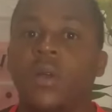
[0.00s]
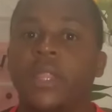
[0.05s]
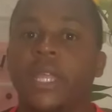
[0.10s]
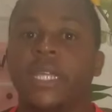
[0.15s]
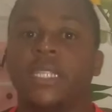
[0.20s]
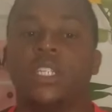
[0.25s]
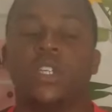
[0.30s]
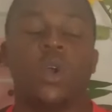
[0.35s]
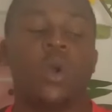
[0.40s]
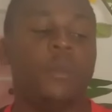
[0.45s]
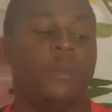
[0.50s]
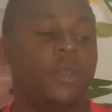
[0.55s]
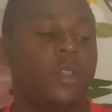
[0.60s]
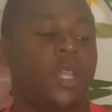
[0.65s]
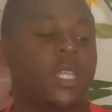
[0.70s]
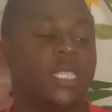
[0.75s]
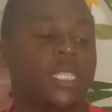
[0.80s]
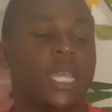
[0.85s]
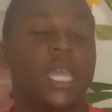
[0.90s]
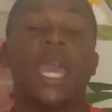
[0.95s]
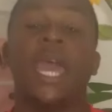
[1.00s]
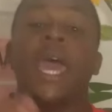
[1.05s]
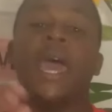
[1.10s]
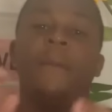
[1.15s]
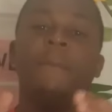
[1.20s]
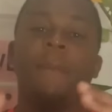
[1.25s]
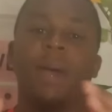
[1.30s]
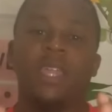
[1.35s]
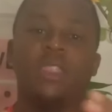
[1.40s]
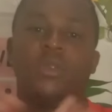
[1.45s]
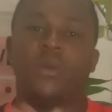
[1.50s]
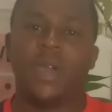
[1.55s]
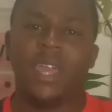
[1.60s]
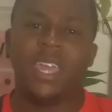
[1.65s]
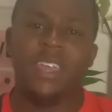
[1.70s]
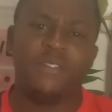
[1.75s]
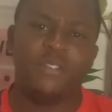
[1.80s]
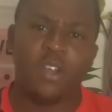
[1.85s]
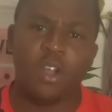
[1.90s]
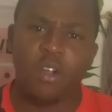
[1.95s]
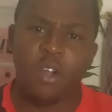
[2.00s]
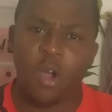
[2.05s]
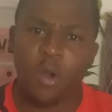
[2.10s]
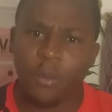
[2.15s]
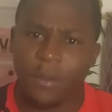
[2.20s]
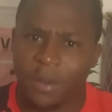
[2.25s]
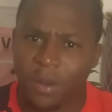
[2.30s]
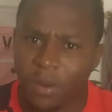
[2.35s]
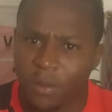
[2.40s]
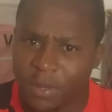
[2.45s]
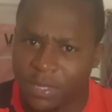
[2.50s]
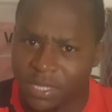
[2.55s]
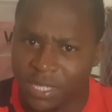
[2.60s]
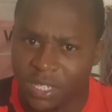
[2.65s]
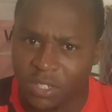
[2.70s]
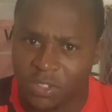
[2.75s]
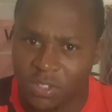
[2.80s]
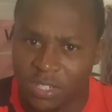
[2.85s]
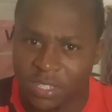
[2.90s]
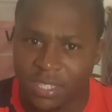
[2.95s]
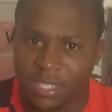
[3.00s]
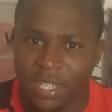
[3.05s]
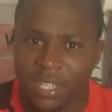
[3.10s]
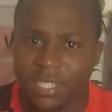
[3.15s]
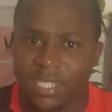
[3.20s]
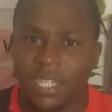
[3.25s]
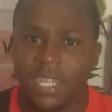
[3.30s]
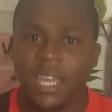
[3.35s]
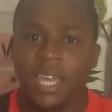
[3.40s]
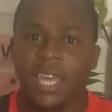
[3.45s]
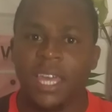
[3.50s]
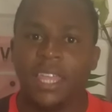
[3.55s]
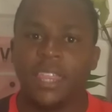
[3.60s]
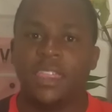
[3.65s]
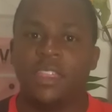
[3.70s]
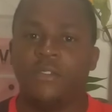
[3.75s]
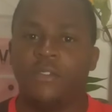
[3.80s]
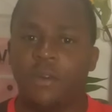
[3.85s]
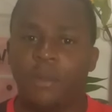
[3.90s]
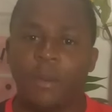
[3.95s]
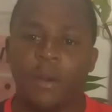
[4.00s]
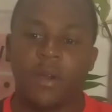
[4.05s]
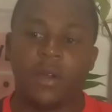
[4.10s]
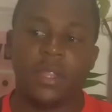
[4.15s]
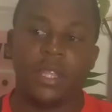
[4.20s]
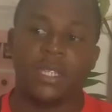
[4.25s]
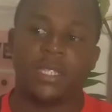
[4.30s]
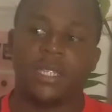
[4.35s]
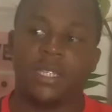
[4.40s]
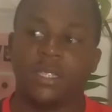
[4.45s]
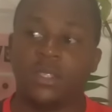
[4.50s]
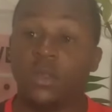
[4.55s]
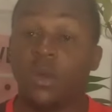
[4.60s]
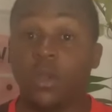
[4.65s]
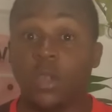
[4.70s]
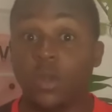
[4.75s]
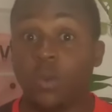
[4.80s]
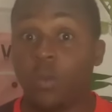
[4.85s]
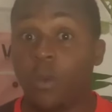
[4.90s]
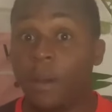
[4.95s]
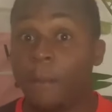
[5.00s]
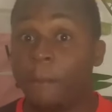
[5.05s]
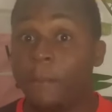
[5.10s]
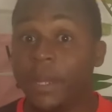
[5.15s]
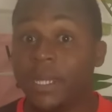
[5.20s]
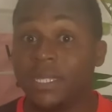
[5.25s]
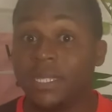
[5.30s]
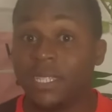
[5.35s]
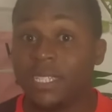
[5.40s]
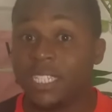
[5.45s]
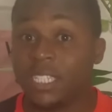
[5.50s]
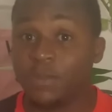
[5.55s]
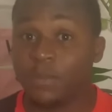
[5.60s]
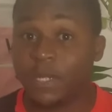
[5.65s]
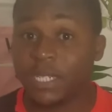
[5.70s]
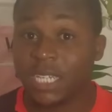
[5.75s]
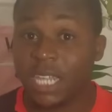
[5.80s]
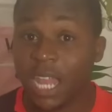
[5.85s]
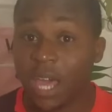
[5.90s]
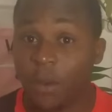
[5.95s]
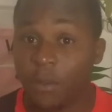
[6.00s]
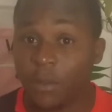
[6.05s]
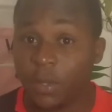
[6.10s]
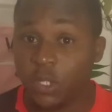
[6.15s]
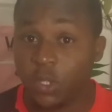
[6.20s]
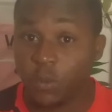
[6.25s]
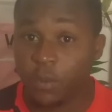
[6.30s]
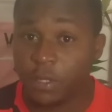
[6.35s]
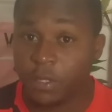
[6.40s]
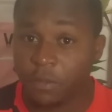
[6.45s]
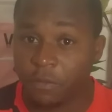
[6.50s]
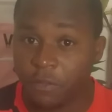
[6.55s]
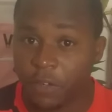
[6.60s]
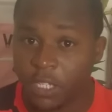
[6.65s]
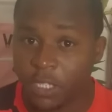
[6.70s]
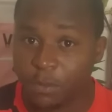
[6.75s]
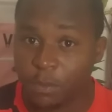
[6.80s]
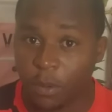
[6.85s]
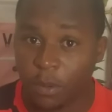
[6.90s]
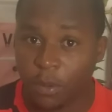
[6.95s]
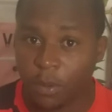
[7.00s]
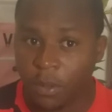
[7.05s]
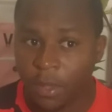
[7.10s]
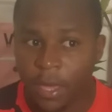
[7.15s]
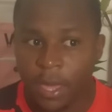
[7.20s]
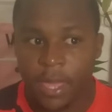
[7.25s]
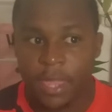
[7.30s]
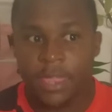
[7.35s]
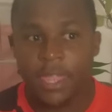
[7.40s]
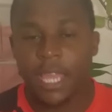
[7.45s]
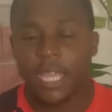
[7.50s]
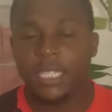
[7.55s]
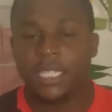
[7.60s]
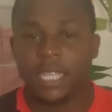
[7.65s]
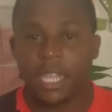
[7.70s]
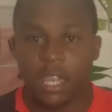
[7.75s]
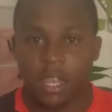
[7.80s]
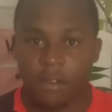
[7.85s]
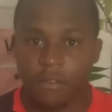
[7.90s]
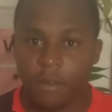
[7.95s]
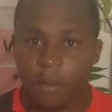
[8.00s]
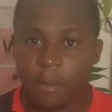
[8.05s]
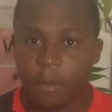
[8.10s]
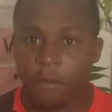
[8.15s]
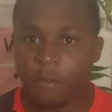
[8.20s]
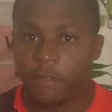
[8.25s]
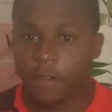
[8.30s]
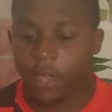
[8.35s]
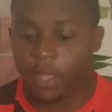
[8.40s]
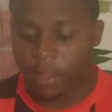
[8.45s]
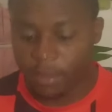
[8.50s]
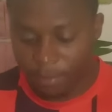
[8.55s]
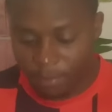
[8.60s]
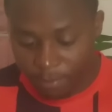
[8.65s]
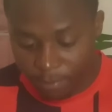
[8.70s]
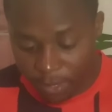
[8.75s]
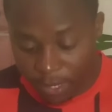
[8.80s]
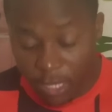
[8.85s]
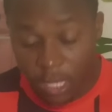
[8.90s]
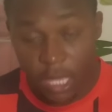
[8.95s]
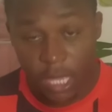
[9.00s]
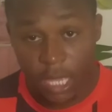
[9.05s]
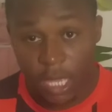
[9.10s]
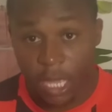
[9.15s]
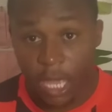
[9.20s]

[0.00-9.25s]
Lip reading: Connect community. By the way, if you're always interested, the Football Connect is not only one person, especially how we do it on Facebook. There is a Liverpool fan, me.